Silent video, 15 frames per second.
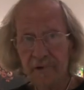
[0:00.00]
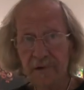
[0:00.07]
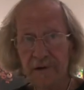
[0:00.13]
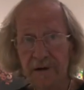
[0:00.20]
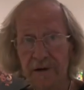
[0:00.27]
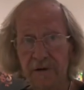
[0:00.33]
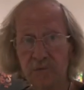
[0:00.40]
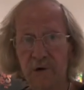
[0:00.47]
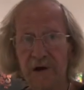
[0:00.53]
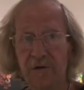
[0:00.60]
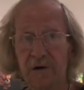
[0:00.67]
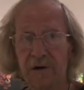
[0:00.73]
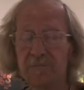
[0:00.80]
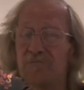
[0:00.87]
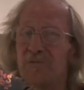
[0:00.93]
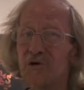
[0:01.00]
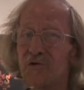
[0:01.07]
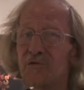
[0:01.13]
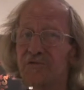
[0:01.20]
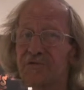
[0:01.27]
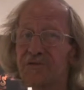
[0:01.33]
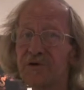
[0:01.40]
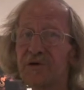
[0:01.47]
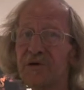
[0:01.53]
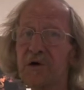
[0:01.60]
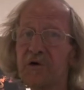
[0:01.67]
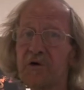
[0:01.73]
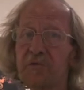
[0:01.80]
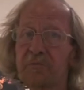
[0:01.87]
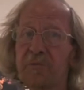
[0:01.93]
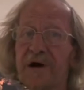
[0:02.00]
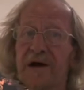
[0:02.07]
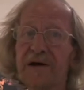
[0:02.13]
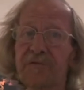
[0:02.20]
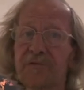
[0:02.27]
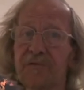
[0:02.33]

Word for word: uh, where I moved back